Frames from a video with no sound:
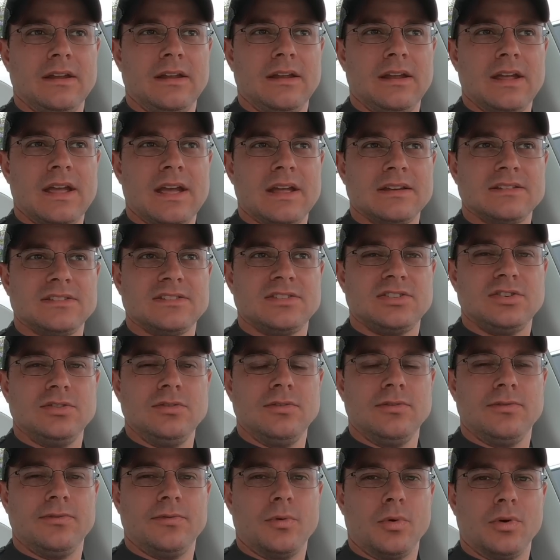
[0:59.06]
at
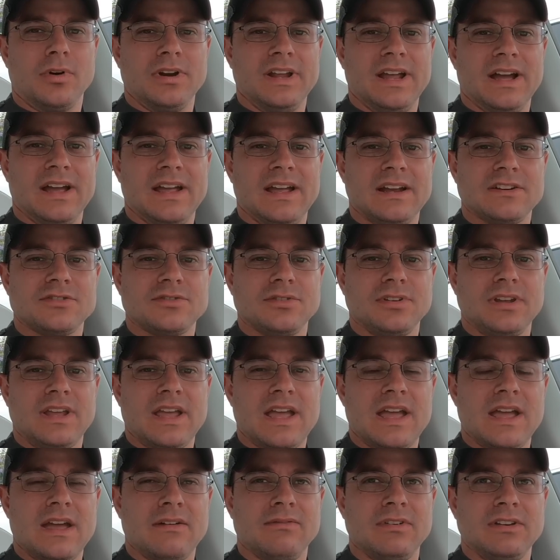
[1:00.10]
240, I actually
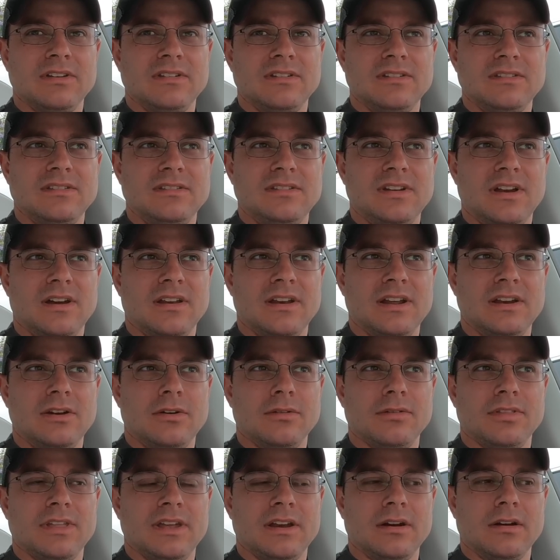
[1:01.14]
haven't done, I
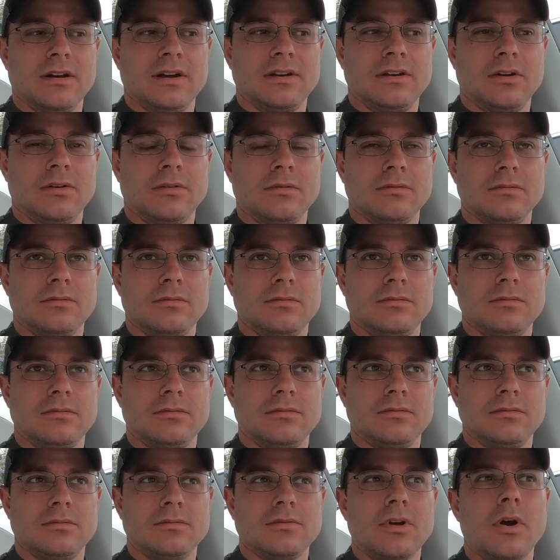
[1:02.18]
don't think, or I don't...
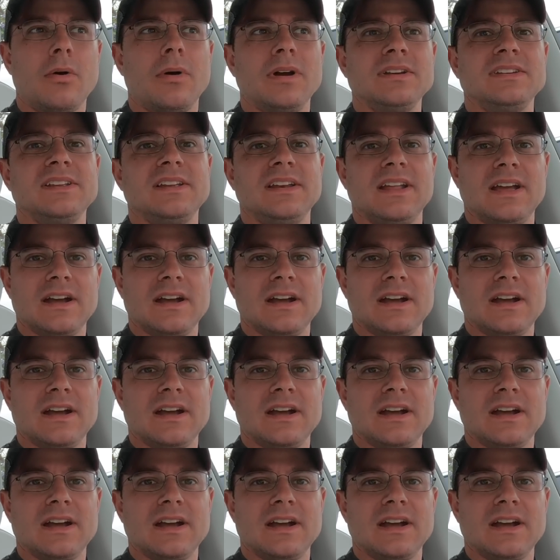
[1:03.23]
Oh, I did